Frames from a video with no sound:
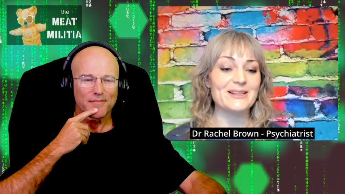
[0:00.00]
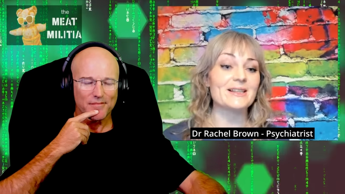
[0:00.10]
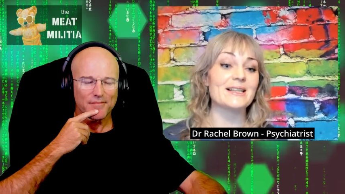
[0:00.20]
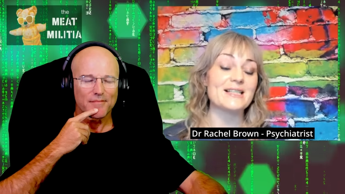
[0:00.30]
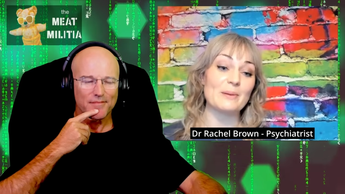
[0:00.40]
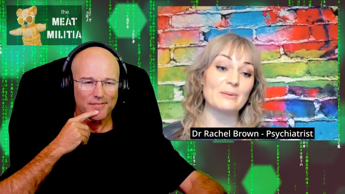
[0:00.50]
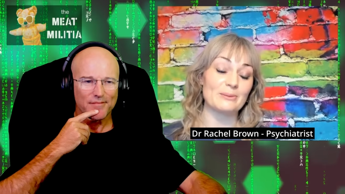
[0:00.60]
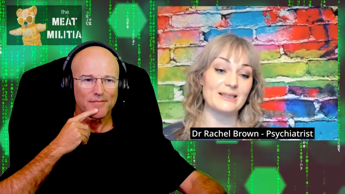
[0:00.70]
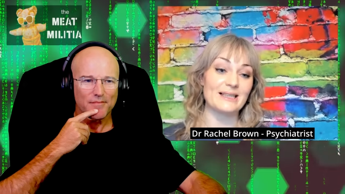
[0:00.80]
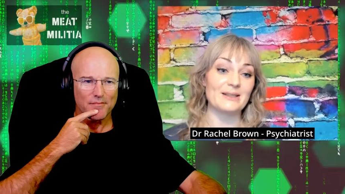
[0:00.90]
Speaker 1: So I think that's
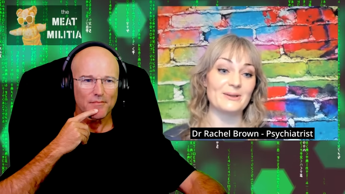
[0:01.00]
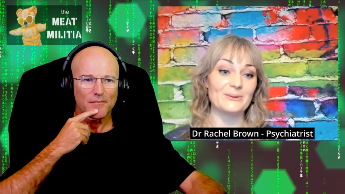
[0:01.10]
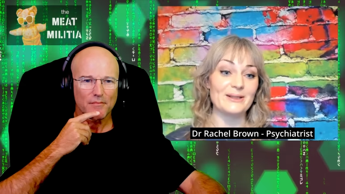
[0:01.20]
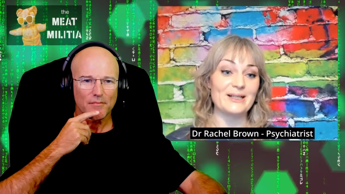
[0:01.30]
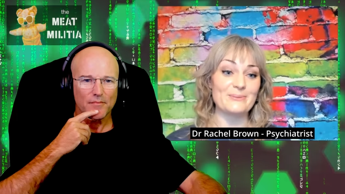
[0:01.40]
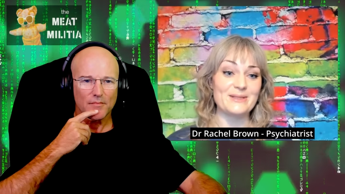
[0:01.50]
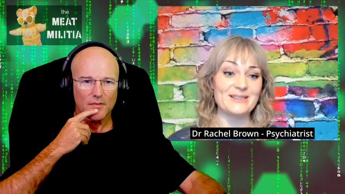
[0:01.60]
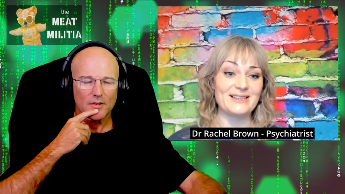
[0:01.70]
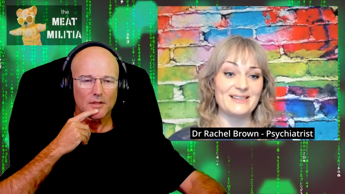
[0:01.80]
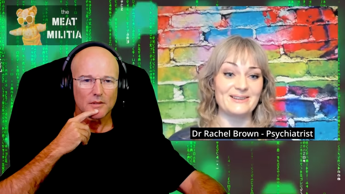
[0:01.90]
probably an angle that comes
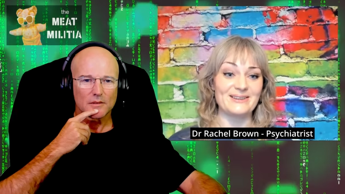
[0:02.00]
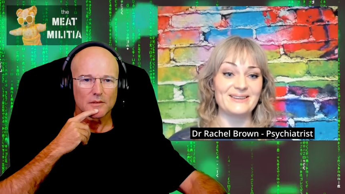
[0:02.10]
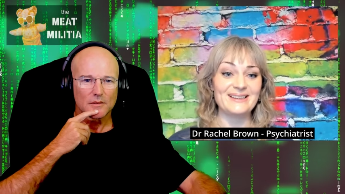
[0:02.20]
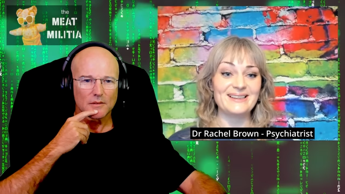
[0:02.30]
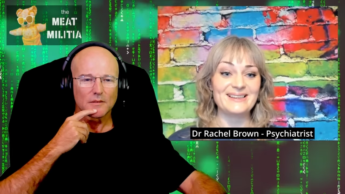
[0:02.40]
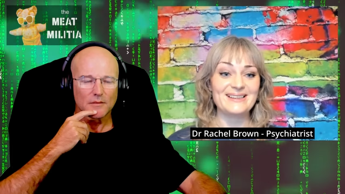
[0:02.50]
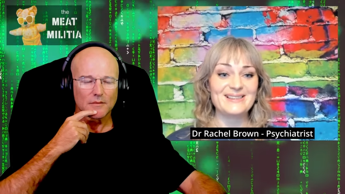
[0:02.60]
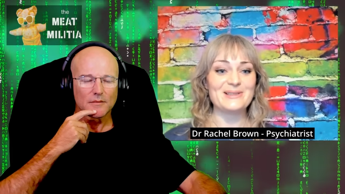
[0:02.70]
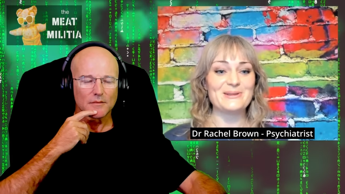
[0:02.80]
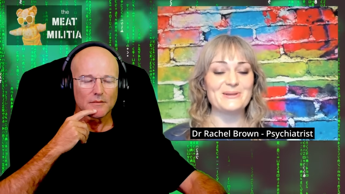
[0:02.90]
in here
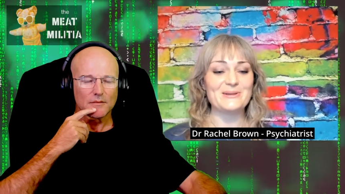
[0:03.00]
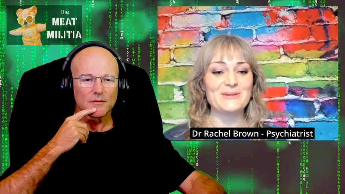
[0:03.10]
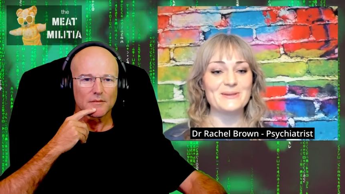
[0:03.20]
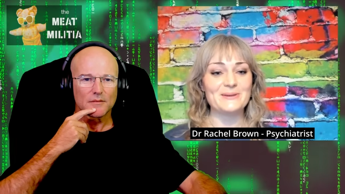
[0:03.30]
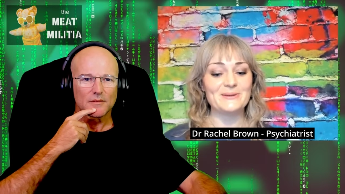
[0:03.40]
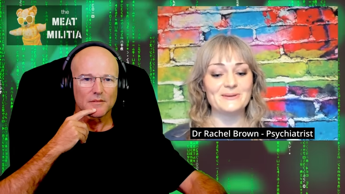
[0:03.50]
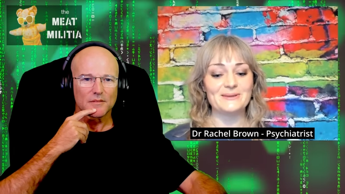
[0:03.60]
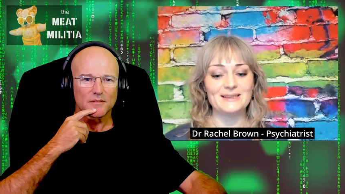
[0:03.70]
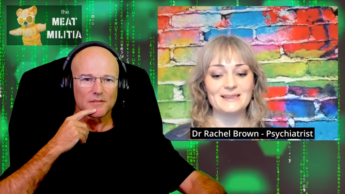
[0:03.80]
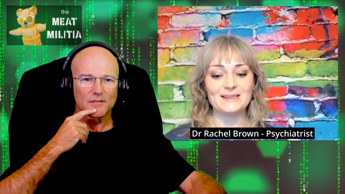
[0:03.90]
too. So,
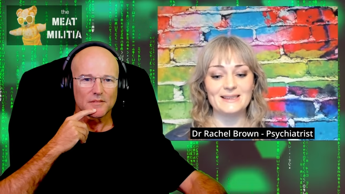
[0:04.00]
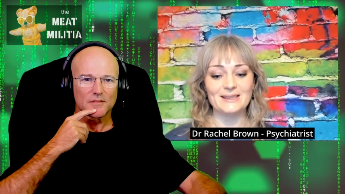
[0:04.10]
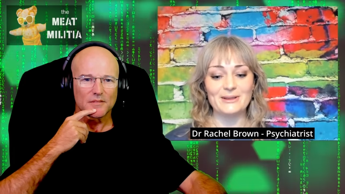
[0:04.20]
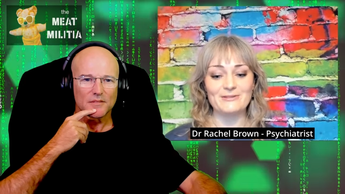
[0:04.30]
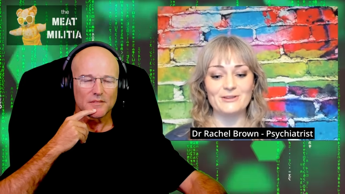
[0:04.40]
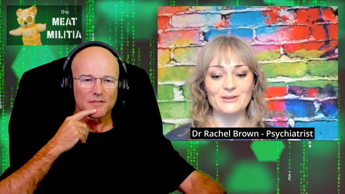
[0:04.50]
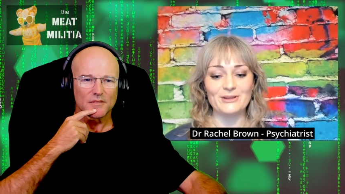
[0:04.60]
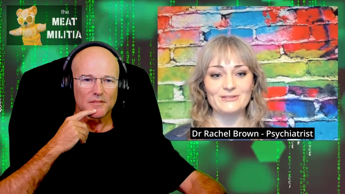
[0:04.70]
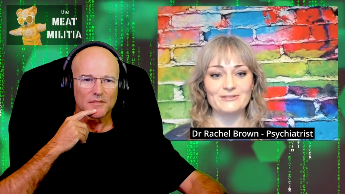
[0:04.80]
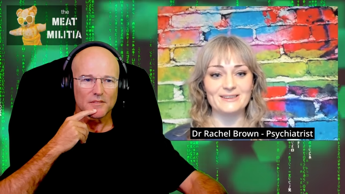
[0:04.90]
so yeah, quite a few
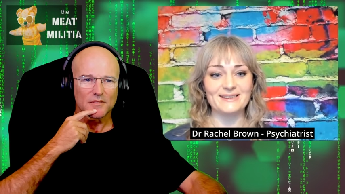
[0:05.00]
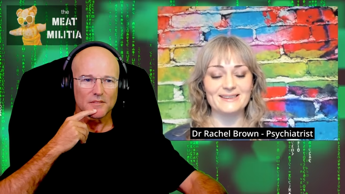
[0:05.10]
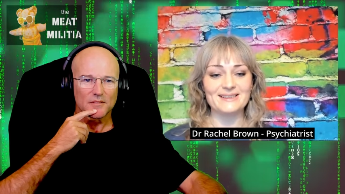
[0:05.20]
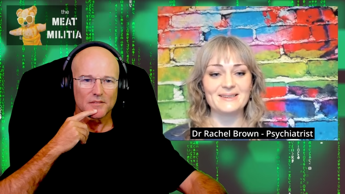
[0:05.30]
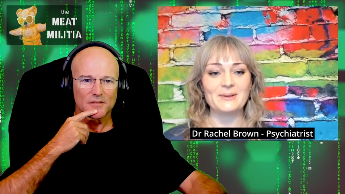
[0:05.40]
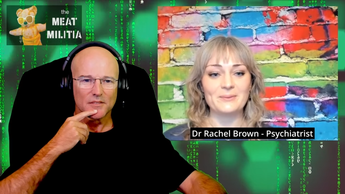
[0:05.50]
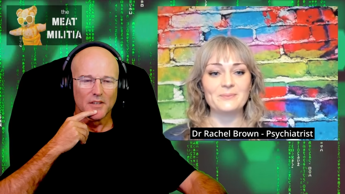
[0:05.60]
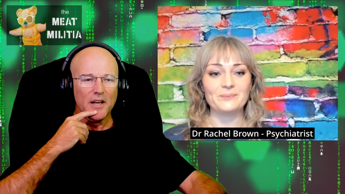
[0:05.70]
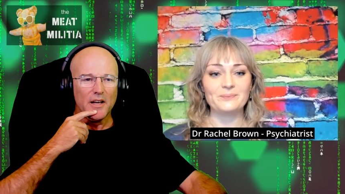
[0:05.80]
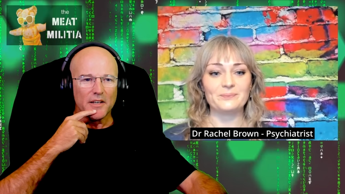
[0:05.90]
conflicts.
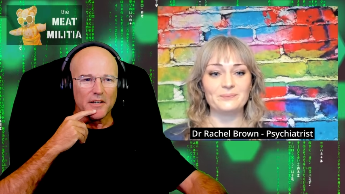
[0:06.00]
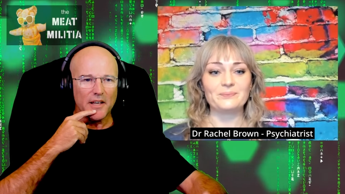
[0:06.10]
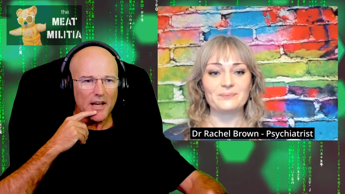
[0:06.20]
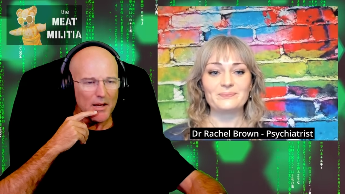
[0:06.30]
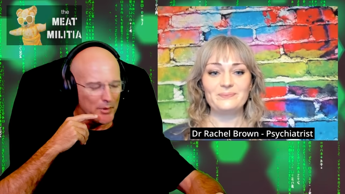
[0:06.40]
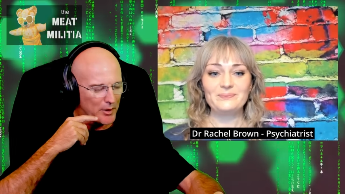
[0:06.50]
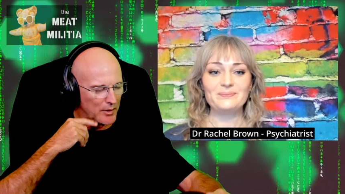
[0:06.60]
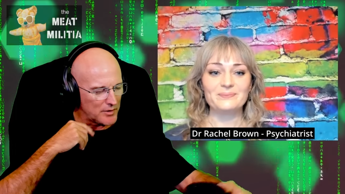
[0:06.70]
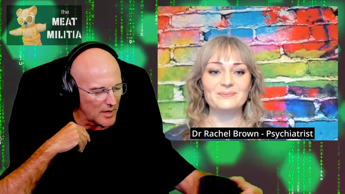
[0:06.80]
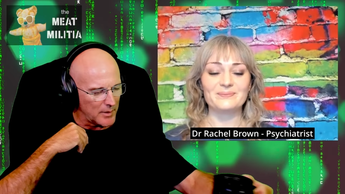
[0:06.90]
Speaker 2: Yeah, because I
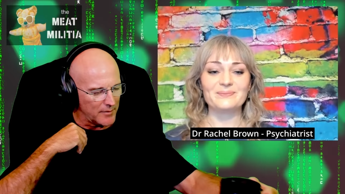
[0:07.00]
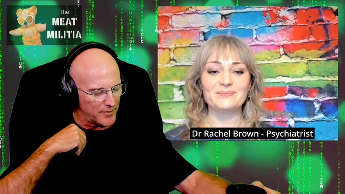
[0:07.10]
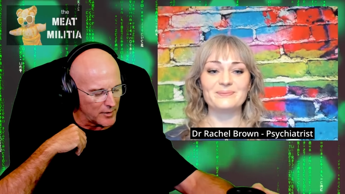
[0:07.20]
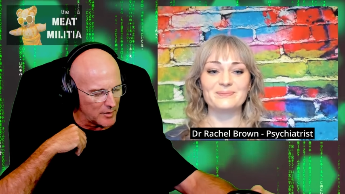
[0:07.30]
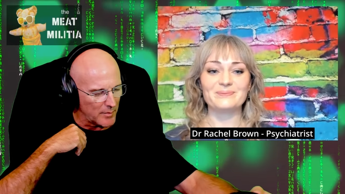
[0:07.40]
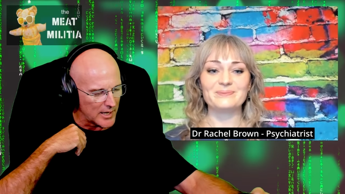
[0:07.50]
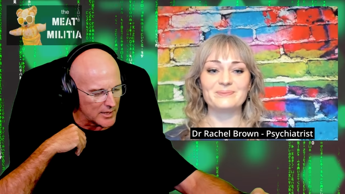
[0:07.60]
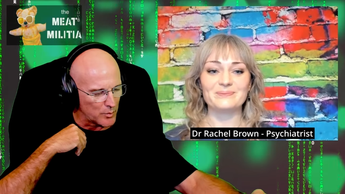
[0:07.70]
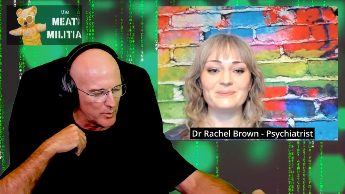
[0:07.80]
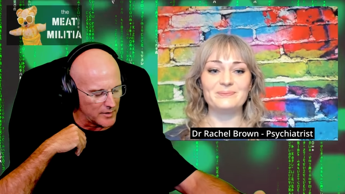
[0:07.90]
mean, very much
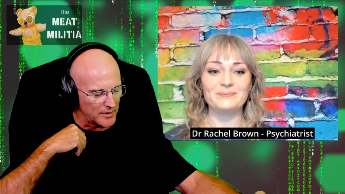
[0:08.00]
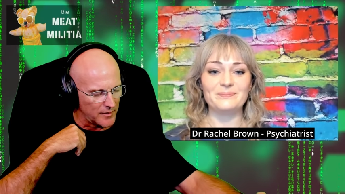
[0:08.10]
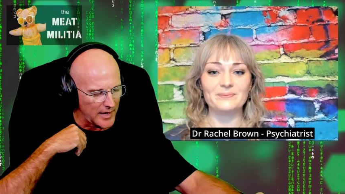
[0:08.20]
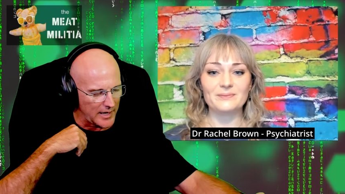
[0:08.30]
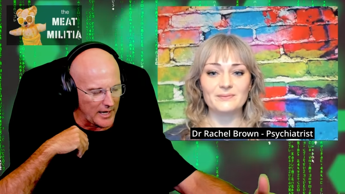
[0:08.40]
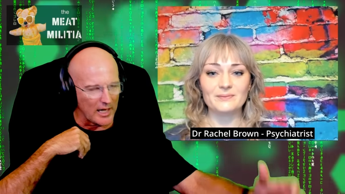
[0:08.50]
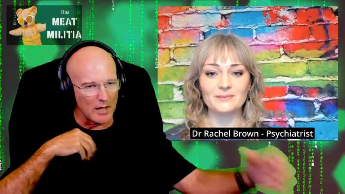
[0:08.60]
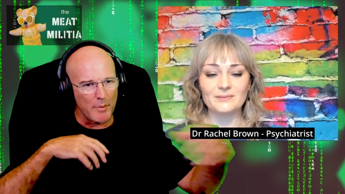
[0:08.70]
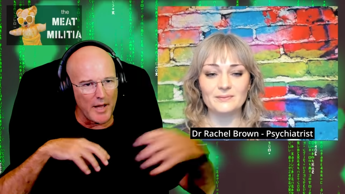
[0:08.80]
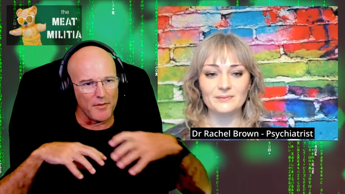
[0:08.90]
within that
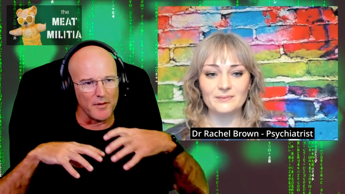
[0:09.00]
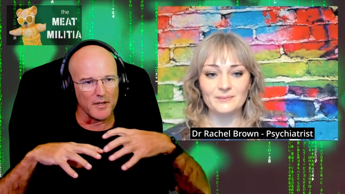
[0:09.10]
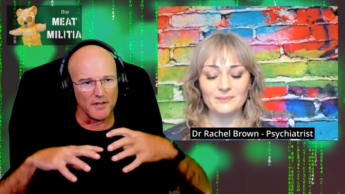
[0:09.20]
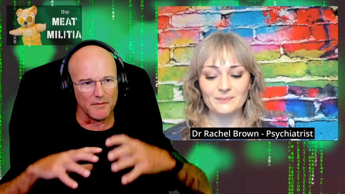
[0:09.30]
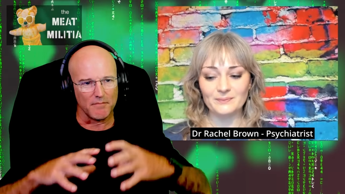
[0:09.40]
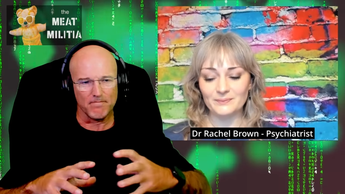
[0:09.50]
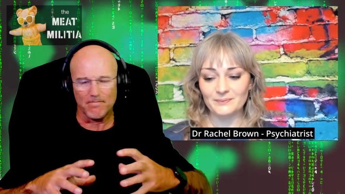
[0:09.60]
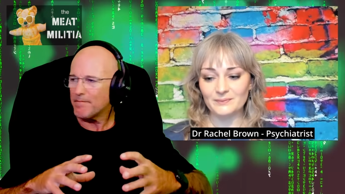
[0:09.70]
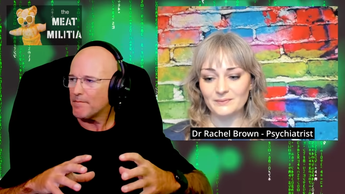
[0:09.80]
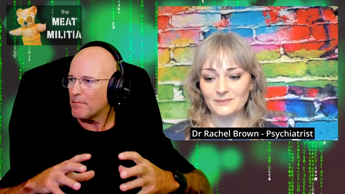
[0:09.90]
allopathic
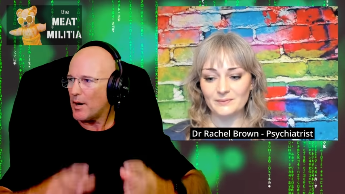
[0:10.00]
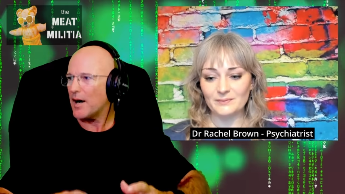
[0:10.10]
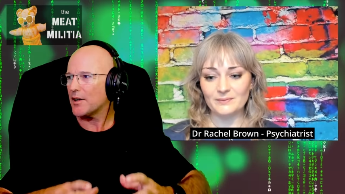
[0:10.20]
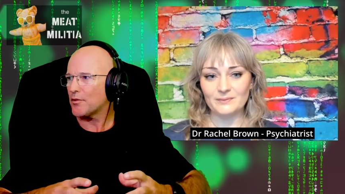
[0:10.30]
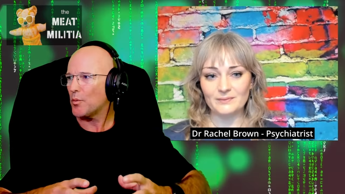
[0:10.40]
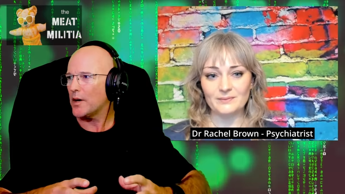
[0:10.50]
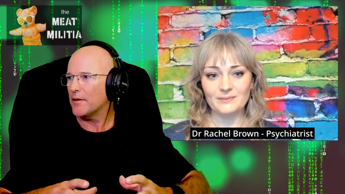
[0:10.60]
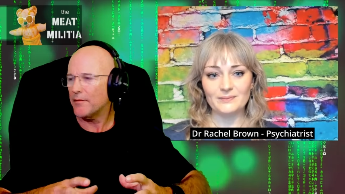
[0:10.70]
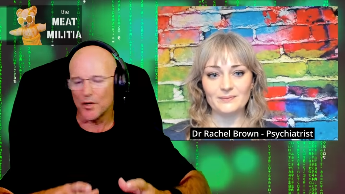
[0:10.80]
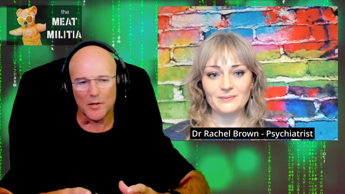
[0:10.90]
pathway,
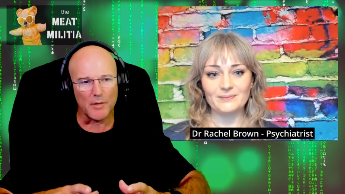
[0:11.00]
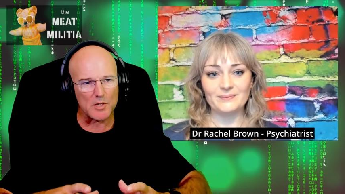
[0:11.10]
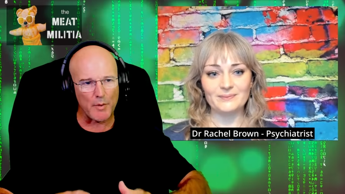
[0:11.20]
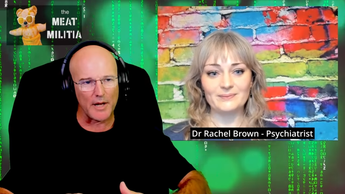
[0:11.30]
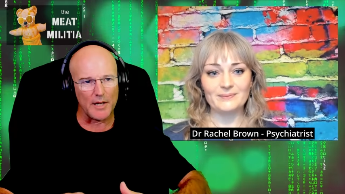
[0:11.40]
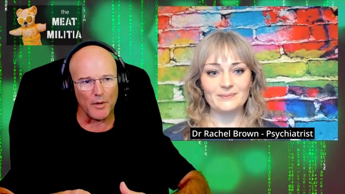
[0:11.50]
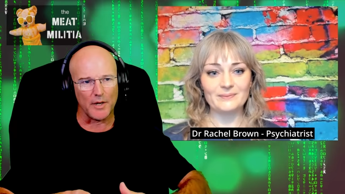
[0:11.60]
very much paint by